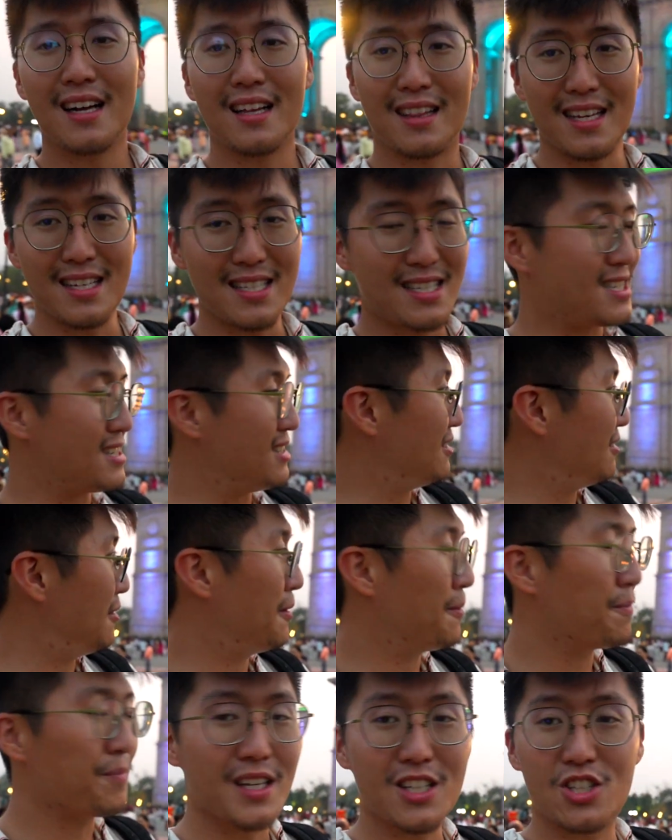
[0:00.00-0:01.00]
This
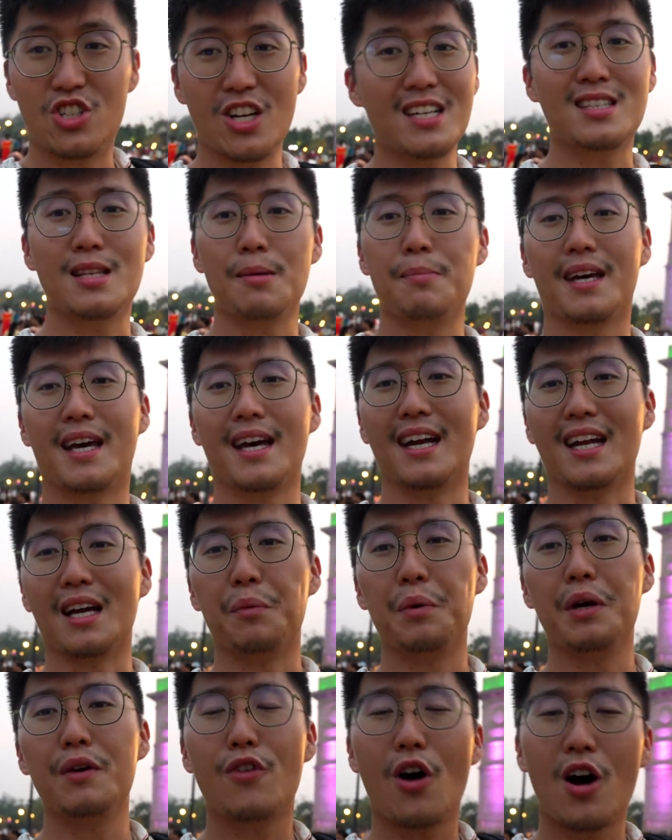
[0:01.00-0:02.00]
is just the beginning.
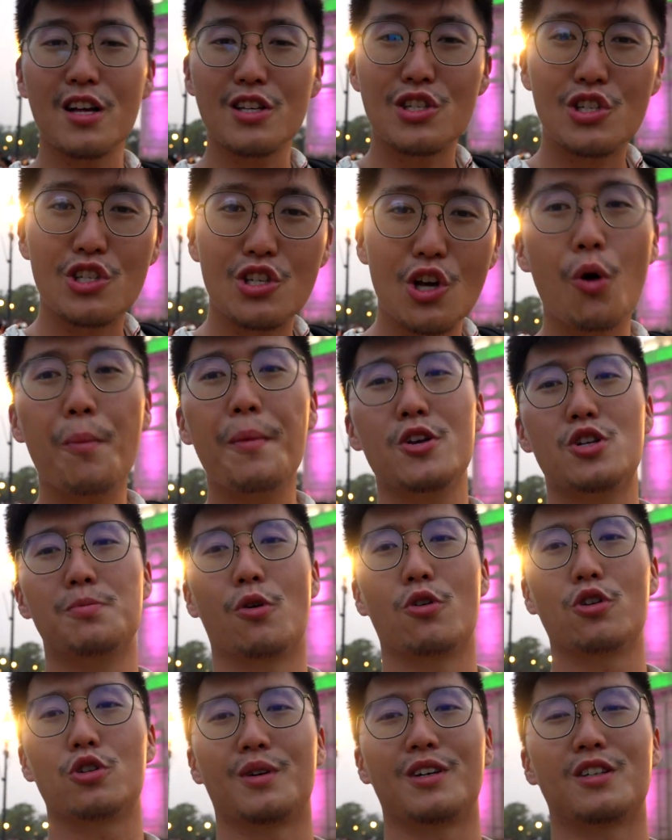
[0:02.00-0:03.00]
We've got so much
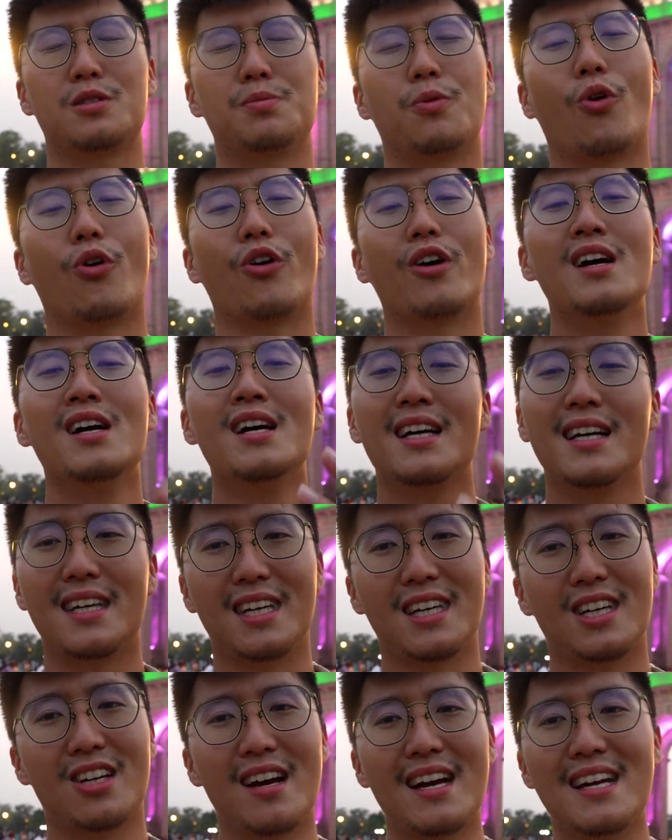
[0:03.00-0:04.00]
more to explore
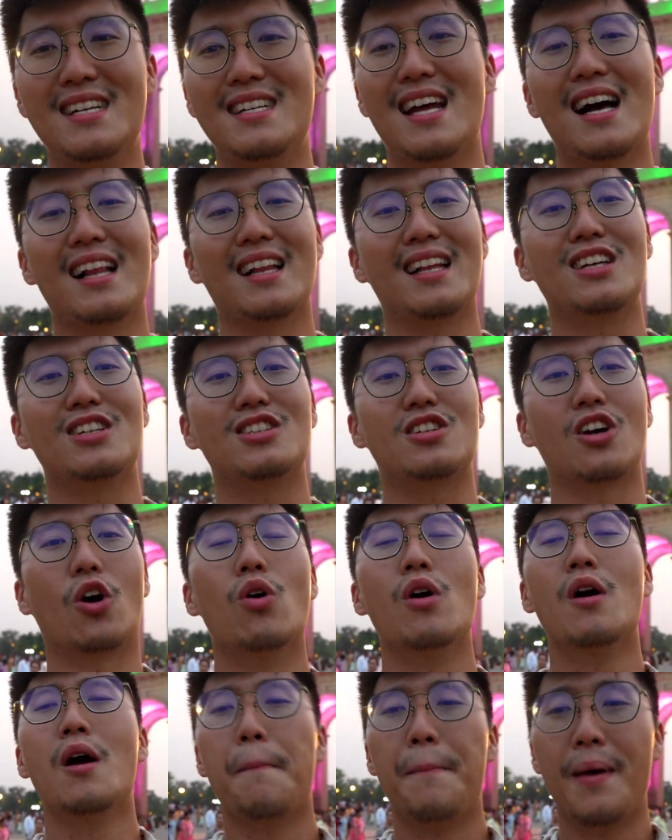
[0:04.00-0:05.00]
here in Delhi, so
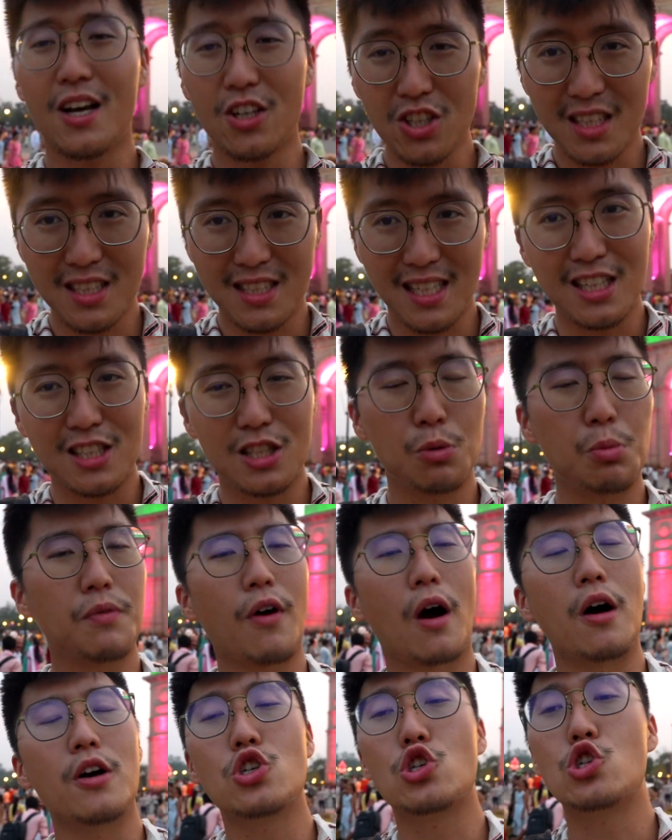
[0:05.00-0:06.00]
make sure to stay tuned. We've
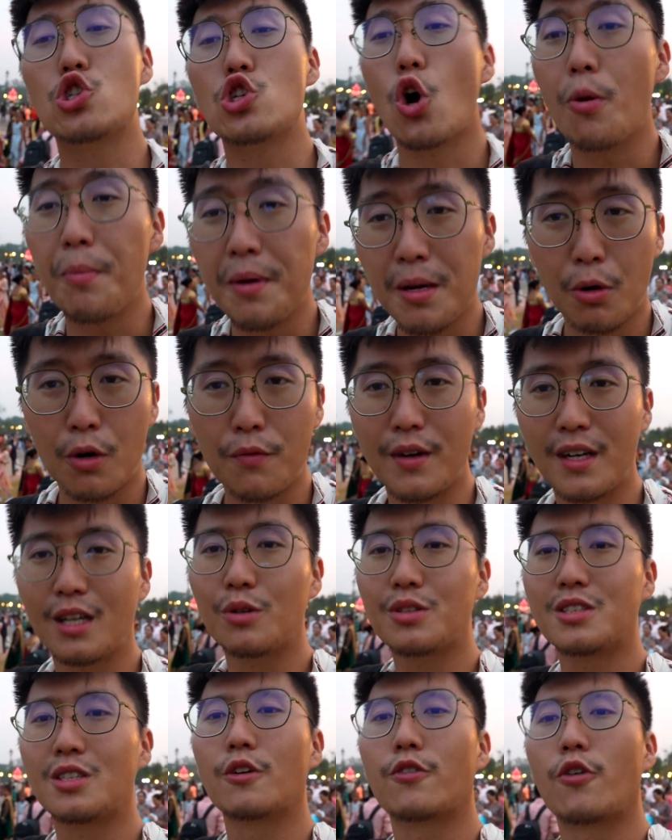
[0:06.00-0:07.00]
got so many more
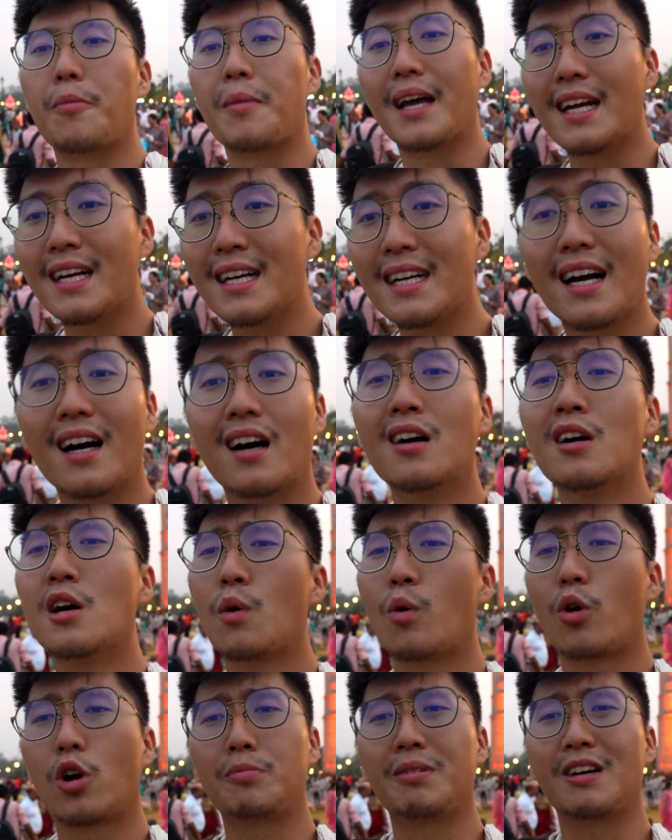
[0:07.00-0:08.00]
videos here from India.
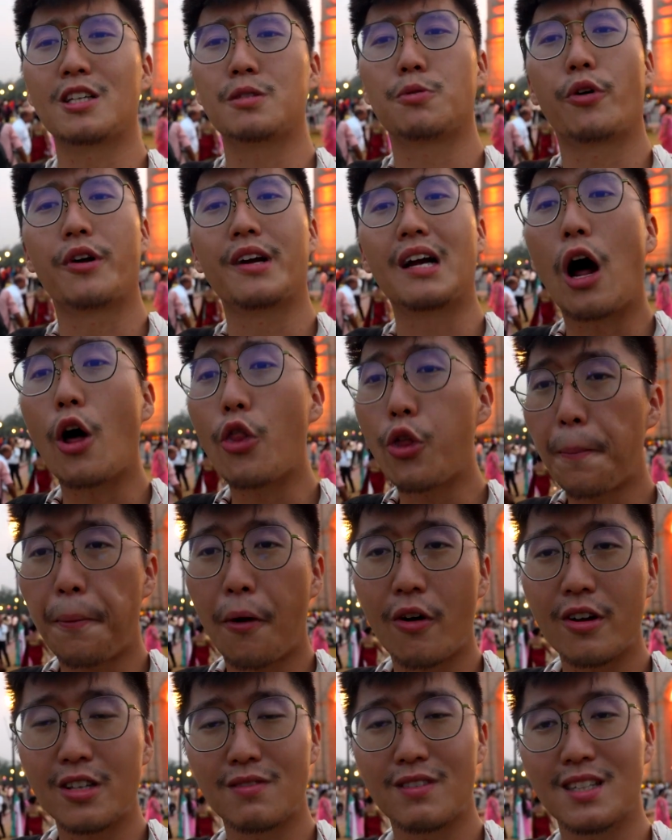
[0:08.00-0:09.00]
We're going to be exploring other
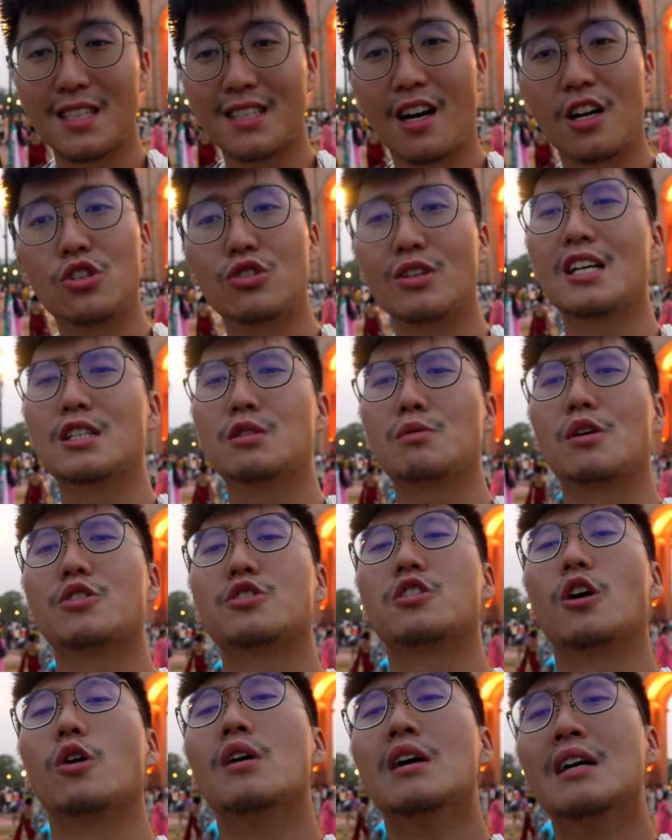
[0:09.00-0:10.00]
parts of this country as well,
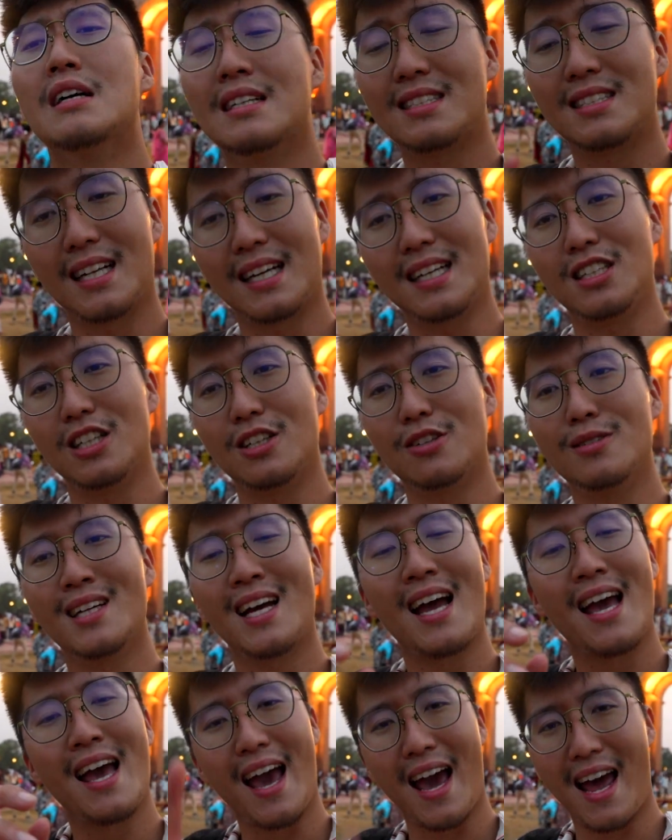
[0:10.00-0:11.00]
so stay tuned,
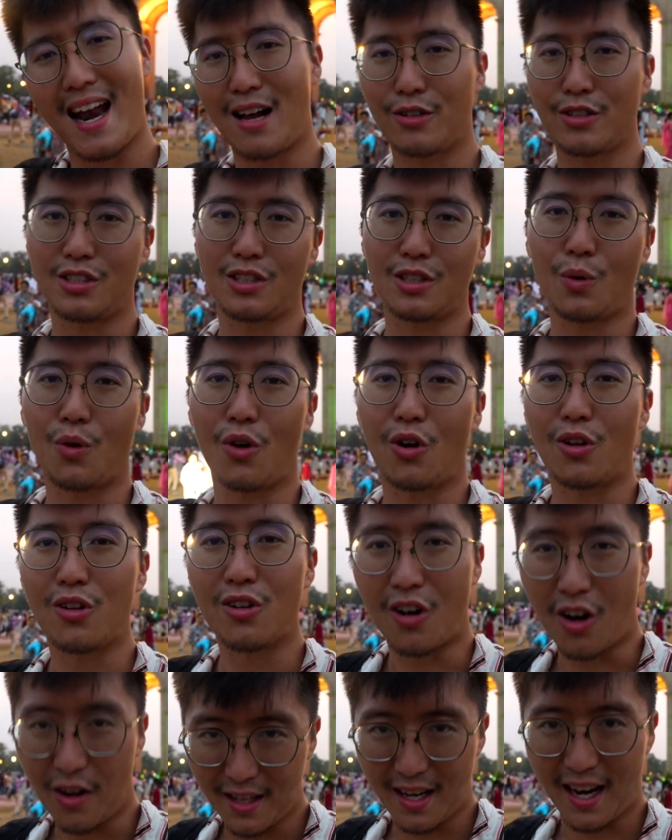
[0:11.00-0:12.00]
and I'll see you all
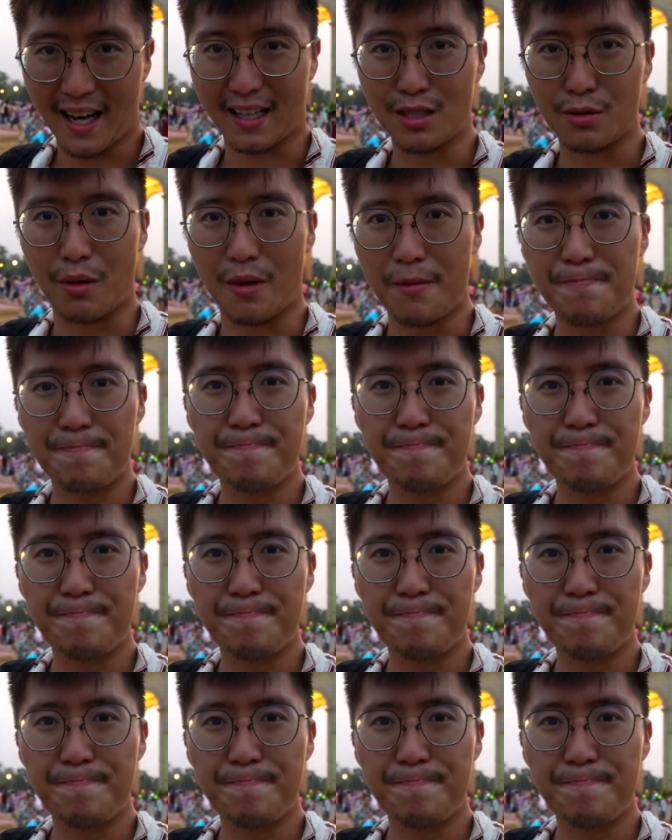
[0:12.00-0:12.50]
on the next one.